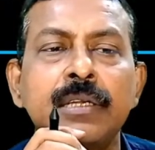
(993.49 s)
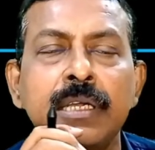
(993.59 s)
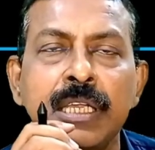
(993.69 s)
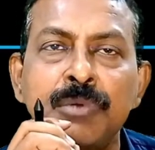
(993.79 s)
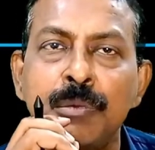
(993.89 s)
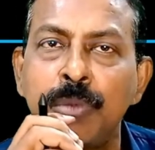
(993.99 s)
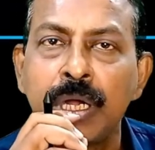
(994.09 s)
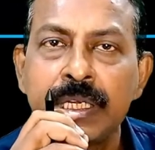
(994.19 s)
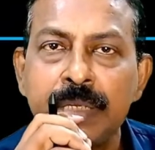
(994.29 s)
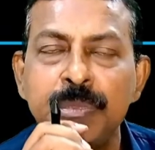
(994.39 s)
if a
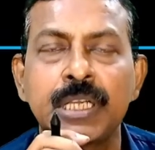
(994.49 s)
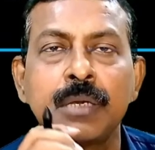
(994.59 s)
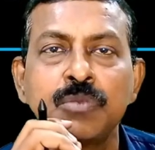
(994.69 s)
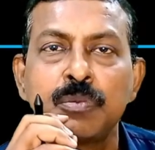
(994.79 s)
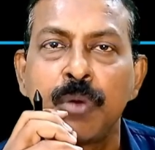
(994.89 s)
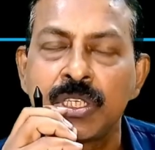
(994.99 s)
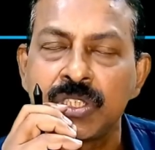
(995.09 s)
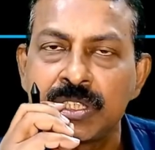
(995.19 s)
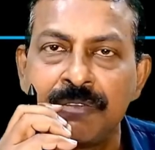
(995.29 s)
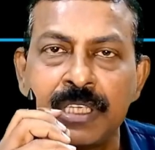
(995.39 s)
body becomes
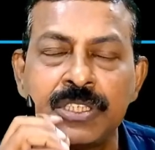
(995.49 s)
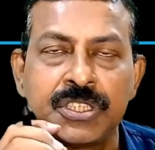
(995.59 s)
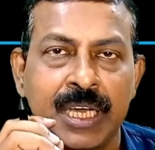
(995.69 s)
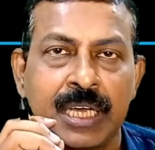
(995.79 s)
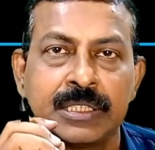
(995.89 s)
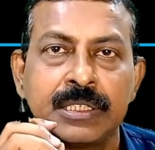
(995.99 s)
positively charged,